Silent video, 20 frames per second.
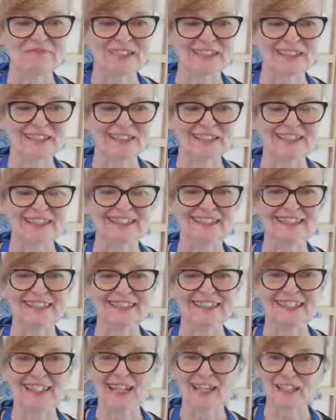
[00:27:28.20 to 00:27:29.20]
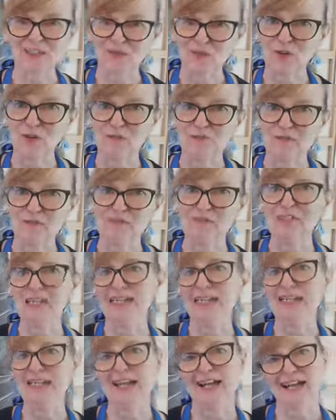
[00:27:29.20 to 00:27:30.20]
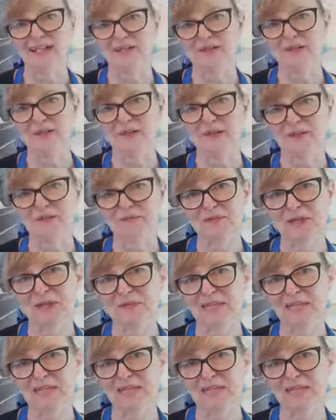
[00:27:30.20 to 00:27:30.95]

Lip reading: Because it has form to me, I know where I'm